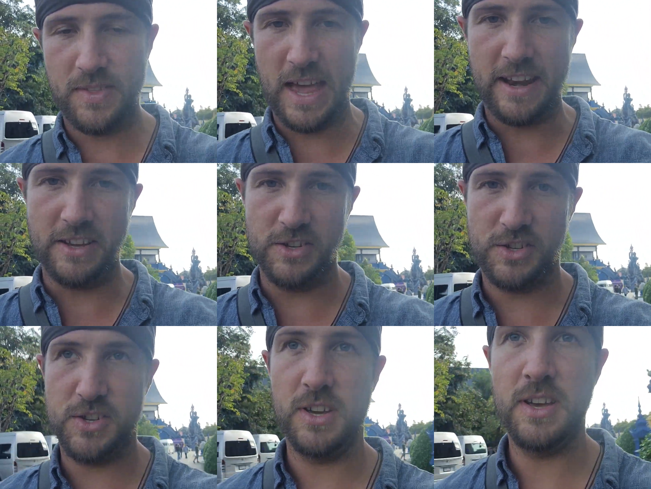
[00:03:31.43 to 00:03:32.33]
that
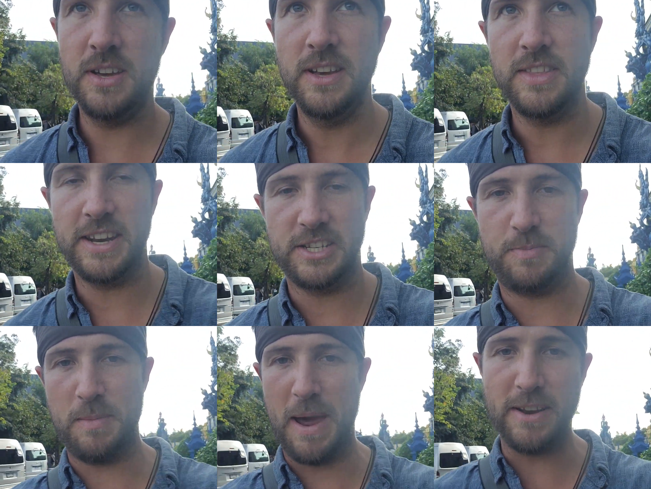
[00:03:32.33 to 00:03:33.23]
needs
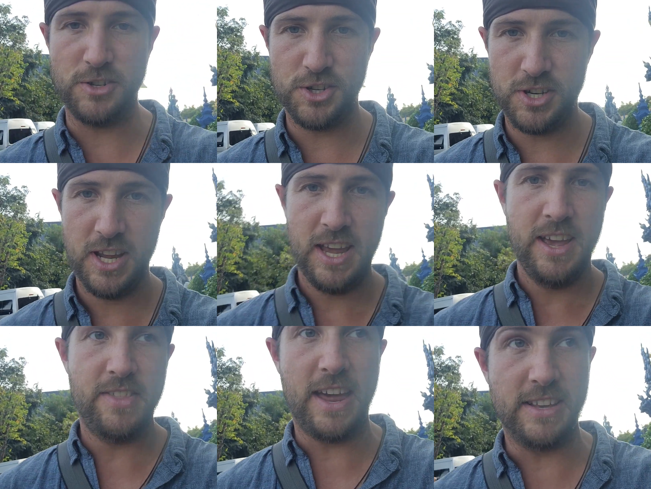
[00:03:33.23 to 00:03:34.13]
to be managed,
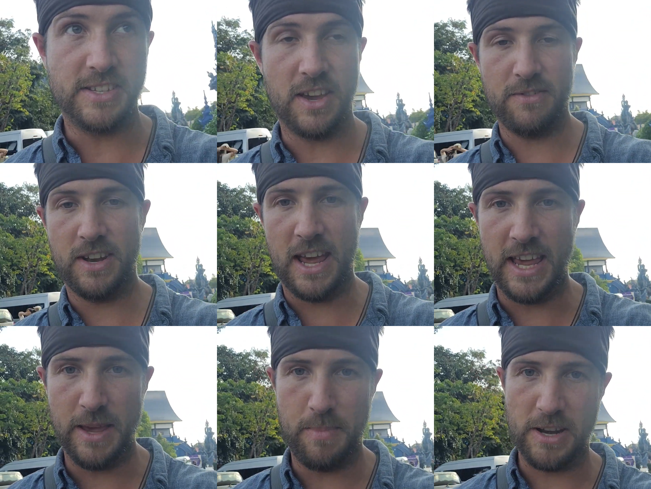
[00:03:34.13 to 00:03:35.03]
that is given
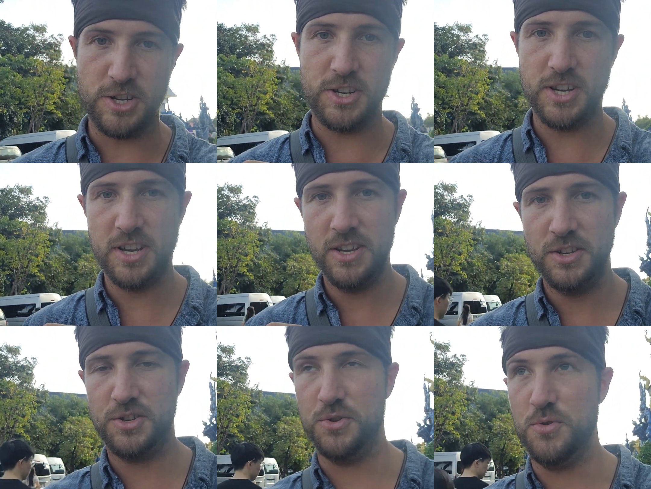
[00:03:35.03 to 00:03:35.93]
a budget
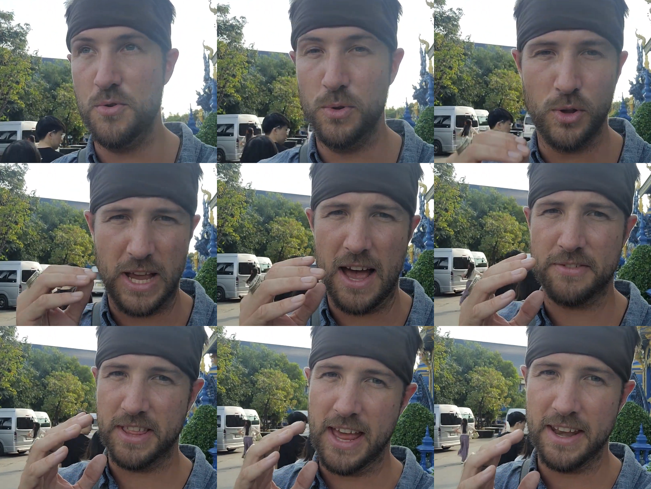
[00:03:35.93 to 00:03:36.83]
to look
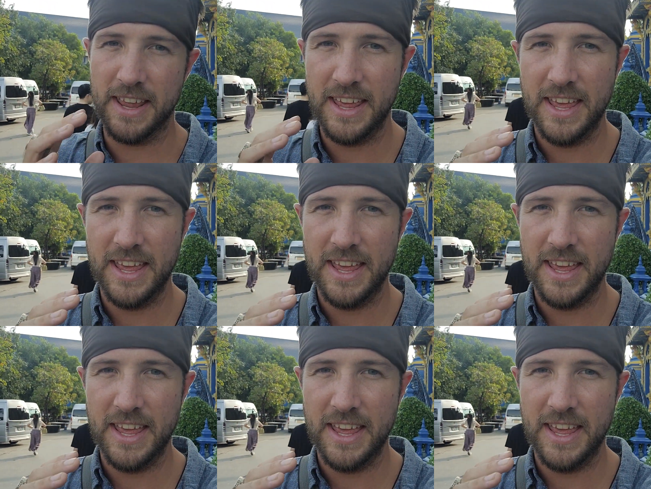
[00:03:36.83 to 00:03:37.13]
after that